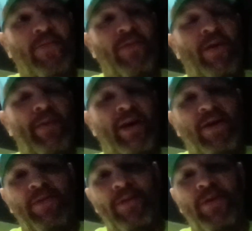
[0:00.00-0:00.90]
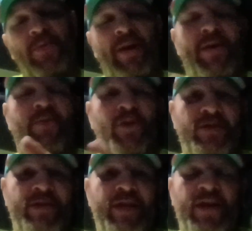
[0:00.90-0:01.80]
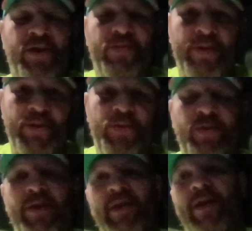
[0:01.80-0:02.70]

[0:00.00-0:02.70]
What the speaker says: Hopefully I'll be in a good mood. Well, I wasn't in a good mood.